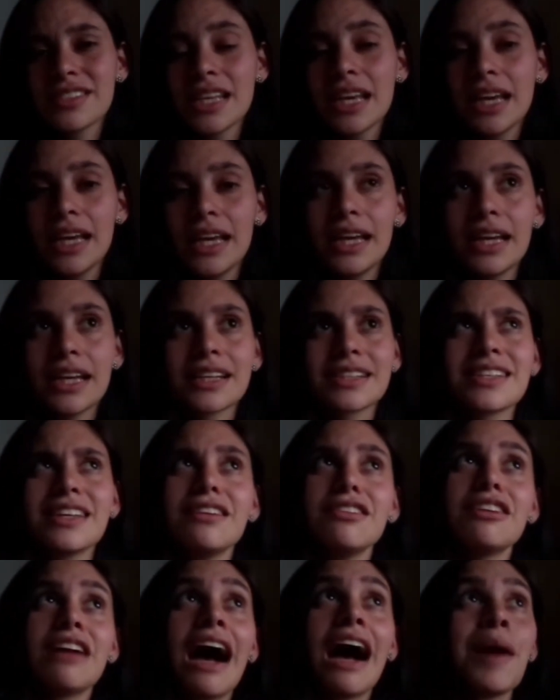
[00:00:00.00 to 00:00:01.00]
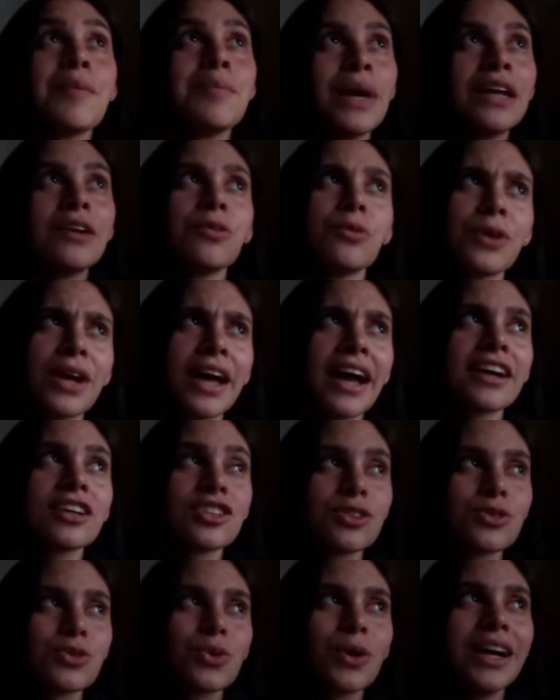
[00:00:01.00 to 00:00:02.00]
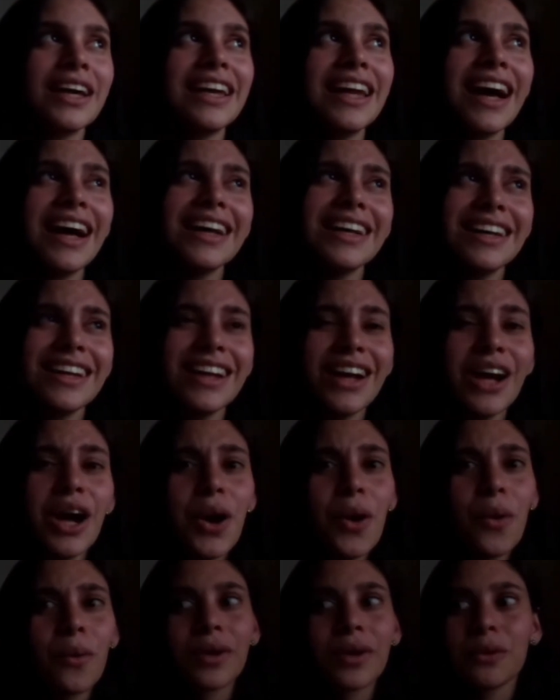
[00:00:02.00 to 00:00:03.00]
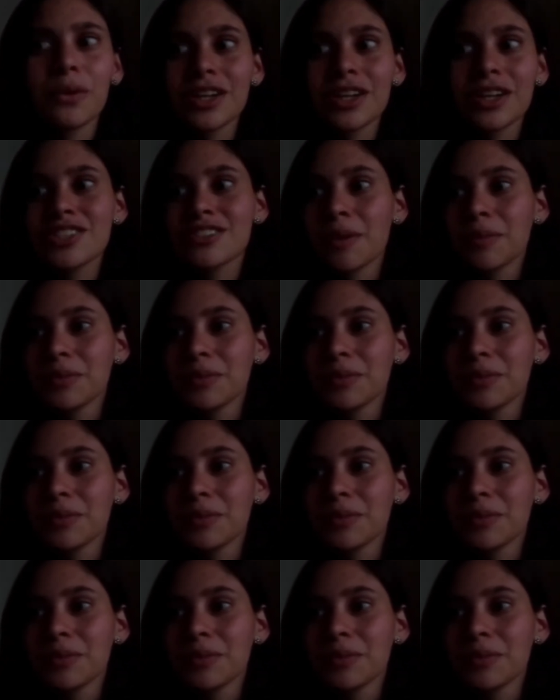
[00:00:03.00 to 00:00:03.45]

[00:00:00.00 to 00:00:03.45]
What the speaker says: because I don't have many reactions when I watch something.